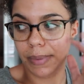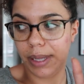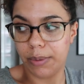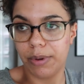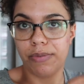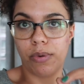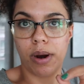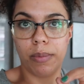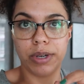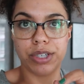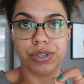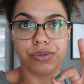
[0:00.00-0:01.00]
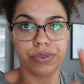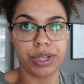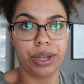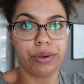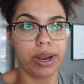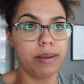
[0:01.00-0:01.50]
liquid form, which is
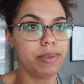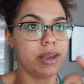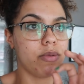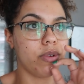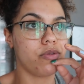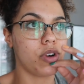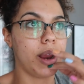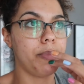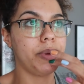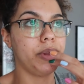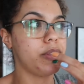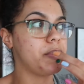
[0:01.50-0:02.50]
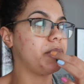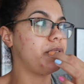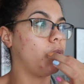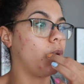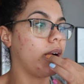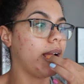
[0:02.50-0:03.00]
really great because we've tried pills
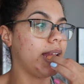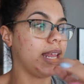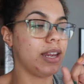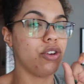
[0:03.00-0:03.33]
before and